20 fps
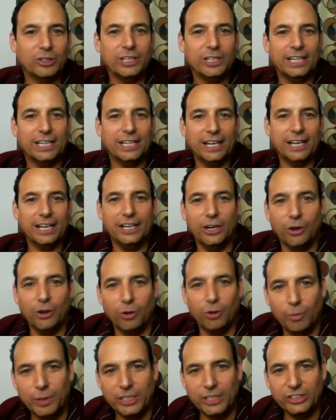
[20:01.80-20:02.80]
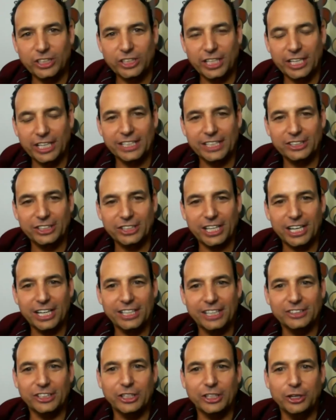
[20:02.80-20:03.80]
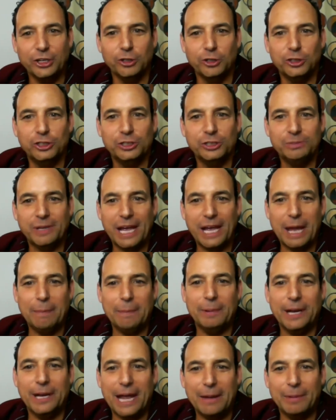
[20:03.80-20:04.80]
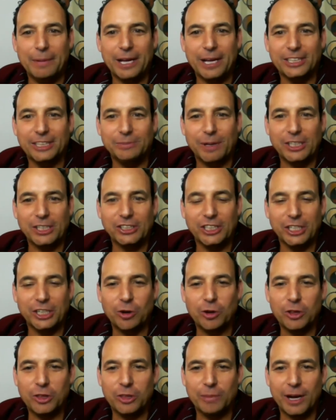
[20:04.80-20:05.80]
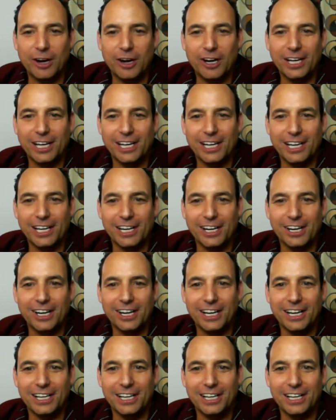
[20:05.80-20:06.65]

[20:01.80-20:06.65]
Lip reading: And obesity is a huge epidemic, especially in North America here.